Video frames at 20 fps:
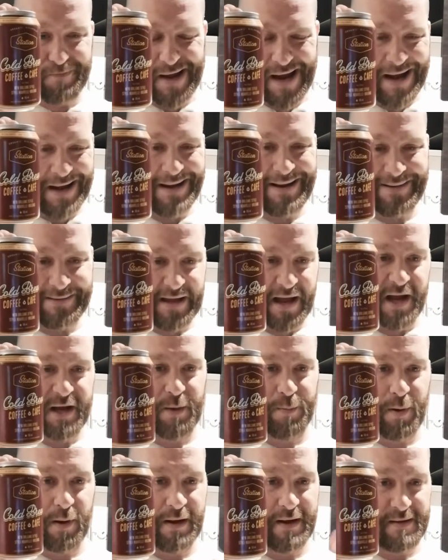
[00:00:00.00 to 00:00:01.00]
Andy, Dad,
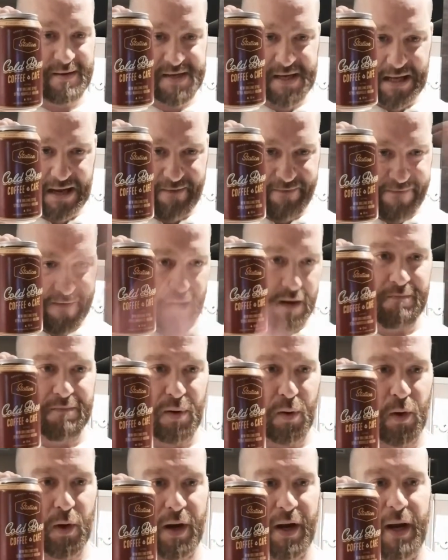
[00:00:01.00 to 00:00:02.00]
you probably get this at like Farm
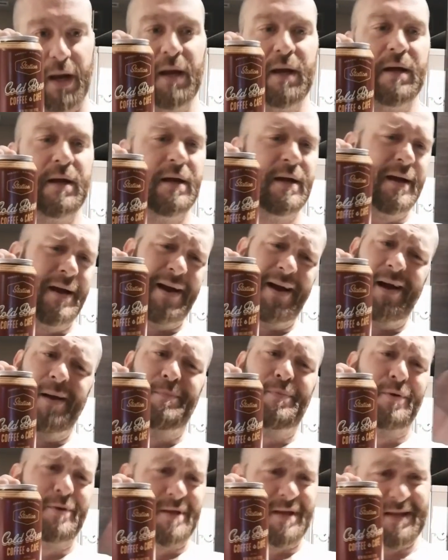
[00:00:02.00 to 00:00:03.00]
Boy,
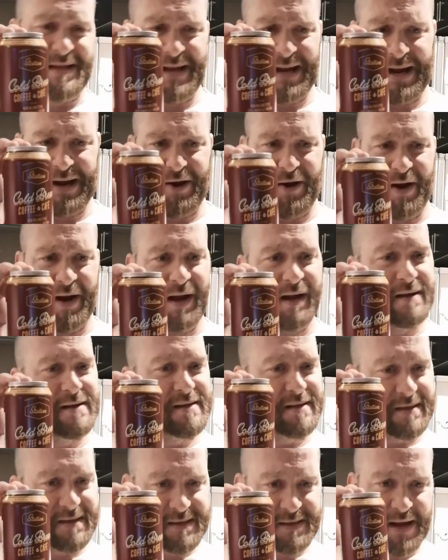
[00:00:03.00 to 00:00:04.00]

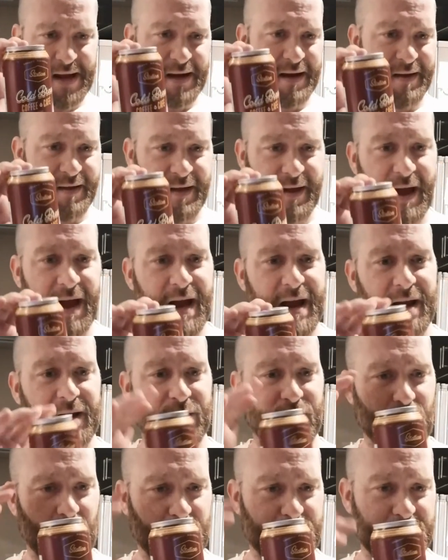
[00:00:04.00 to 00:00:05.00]
Pusateri's, any of the
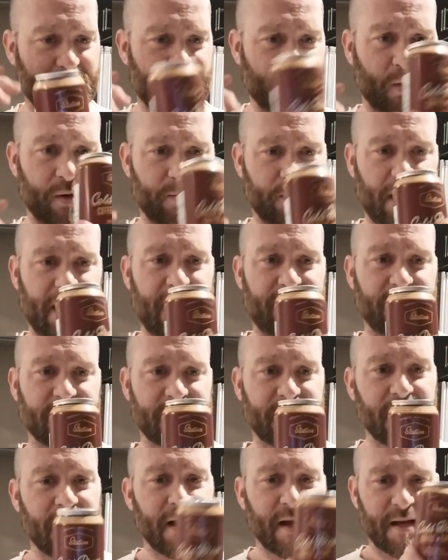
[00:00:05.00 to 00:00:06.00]
high-end grocery stores will have
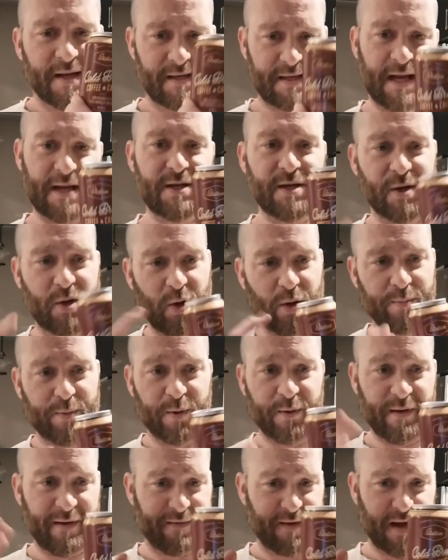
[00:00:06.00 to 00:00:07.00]
this. Station Cold
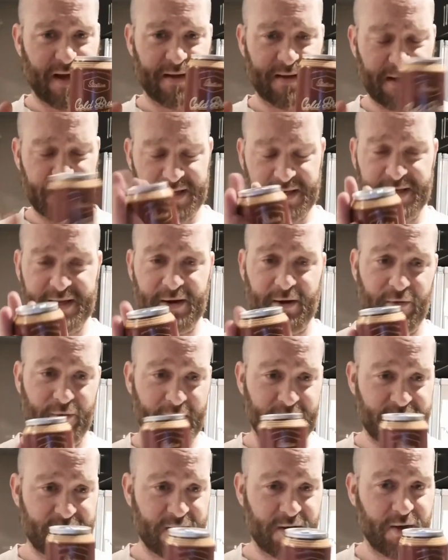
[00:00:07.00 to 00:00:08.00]
Brew, this is their
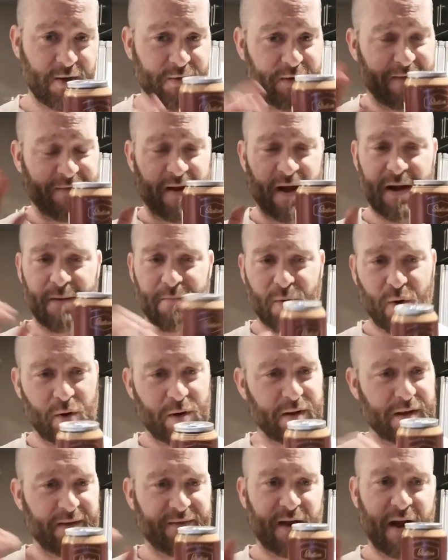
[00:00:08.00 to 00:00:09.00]
original, they've got a
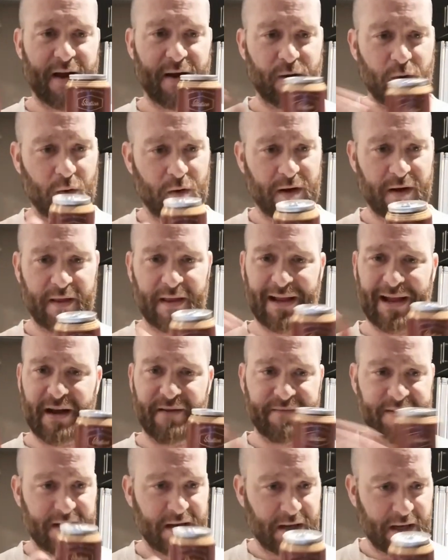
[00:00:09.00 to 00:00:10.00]
mocha, they've got a coconut, they've got a
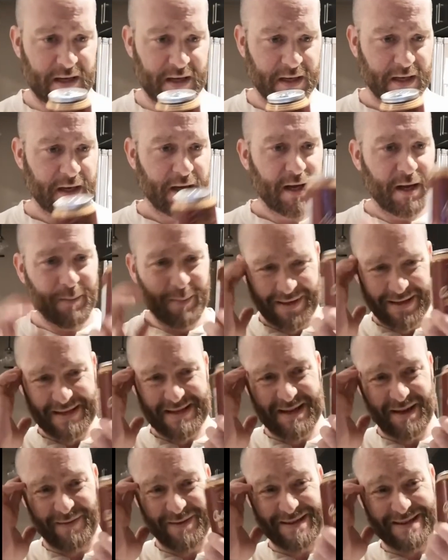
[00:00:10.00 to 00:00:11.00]
vanilla, but this
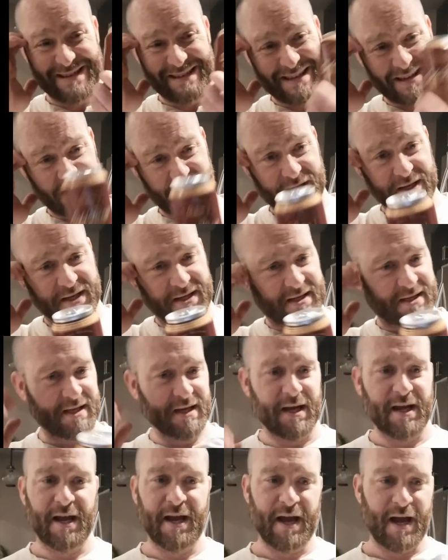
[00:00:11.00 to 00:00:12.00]
stuff is delicious.
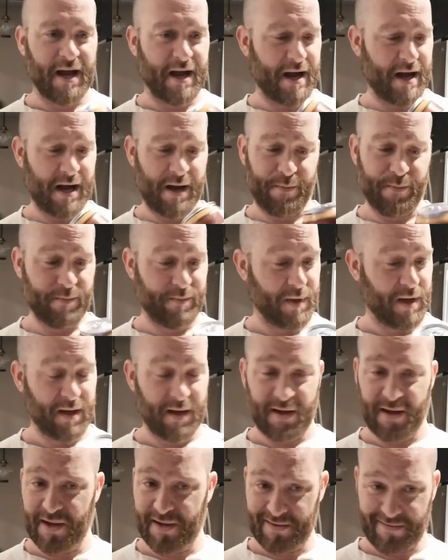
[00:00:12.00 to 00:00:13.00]

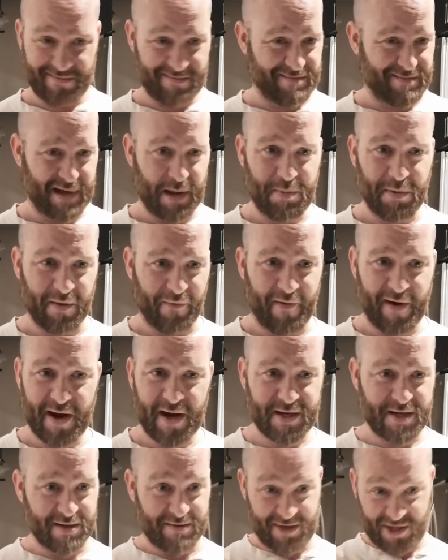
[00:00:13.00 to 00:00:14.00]
Keep it in the
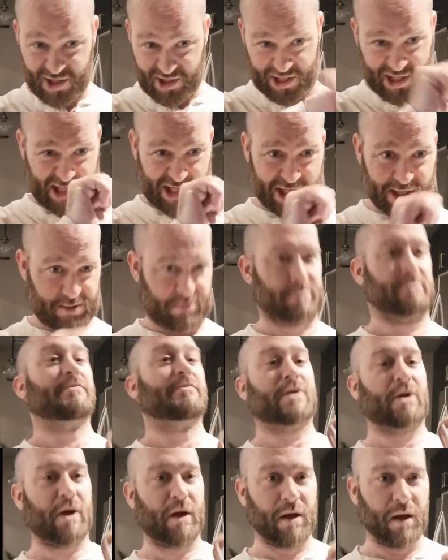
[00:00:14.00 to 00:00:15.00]
fridge and just,
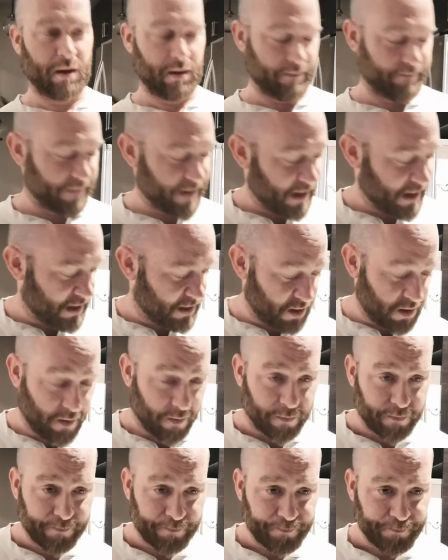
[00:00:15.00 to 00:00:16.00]
there you
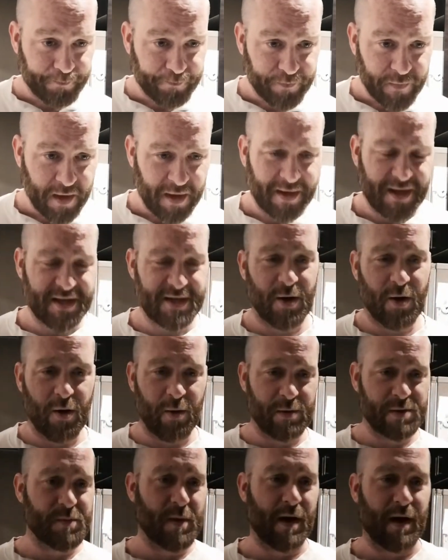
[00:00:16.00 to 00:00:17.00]
go. Because you don't
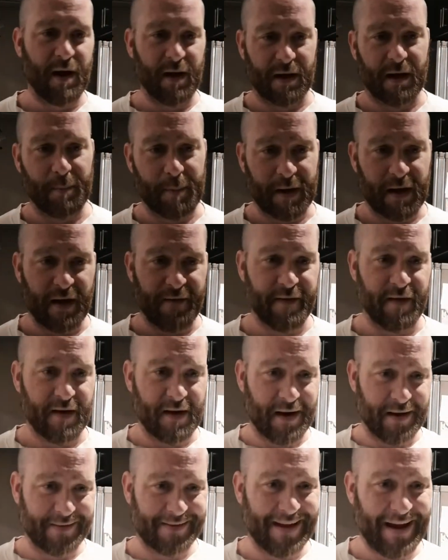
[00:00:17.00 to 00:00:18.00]
always want a hot cup of coffee on a
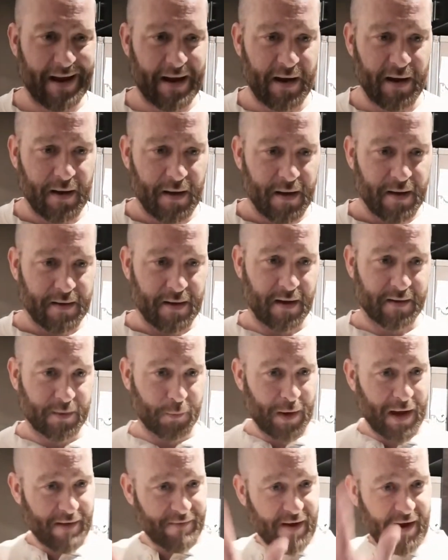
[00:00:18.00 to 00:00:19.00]
hot day, not that
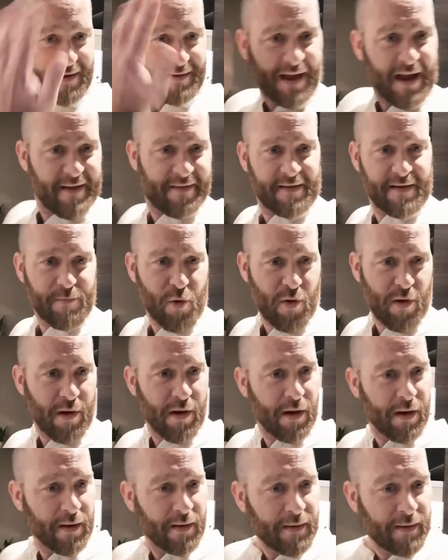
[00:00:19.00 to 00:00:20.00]
we have hot days
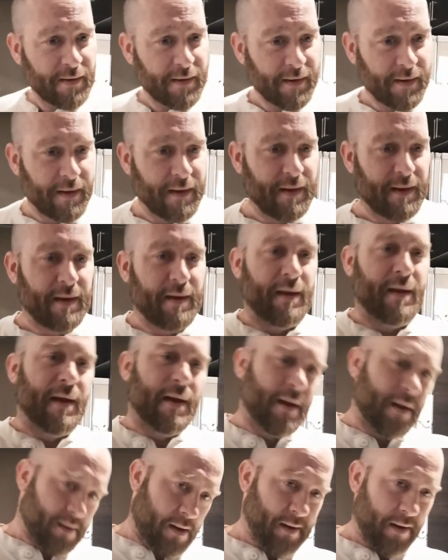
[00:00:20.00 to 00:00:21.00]
anymore.
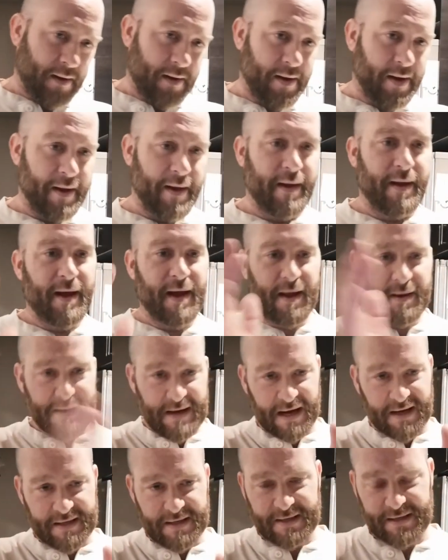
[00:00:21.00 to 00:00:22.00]
And
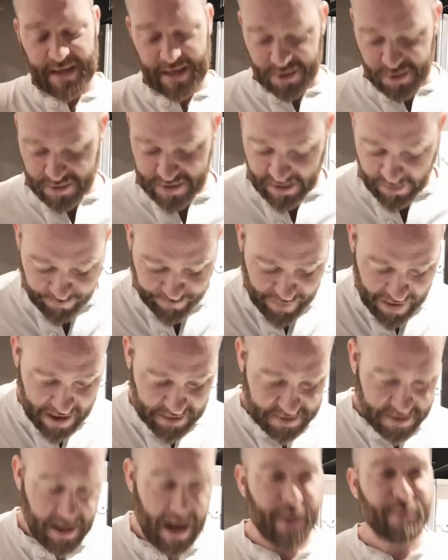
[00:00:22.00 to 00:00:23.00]
yes, interesting
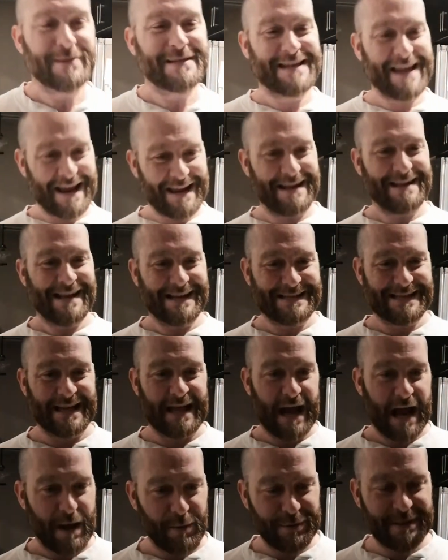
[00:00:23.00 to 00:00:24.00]
fact, I was getting
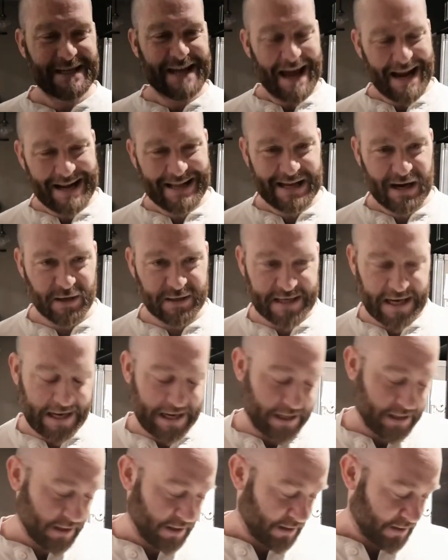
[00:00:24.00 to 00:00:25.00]
there,
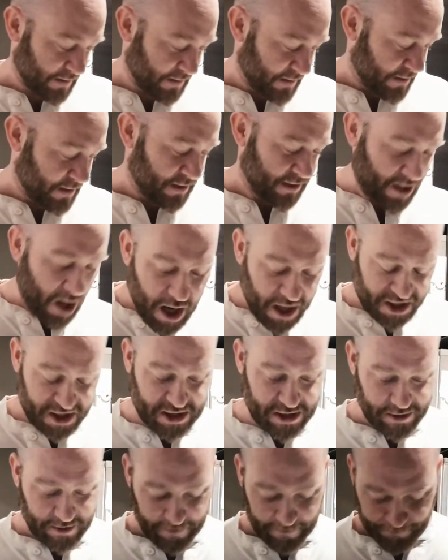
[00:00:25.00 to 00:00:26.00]
Dad.
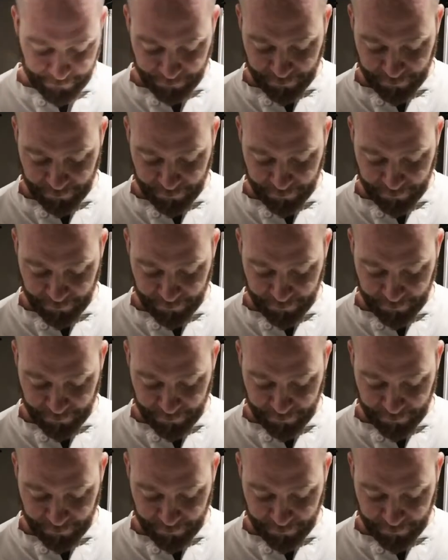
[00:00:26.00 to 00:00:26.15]
Gosh.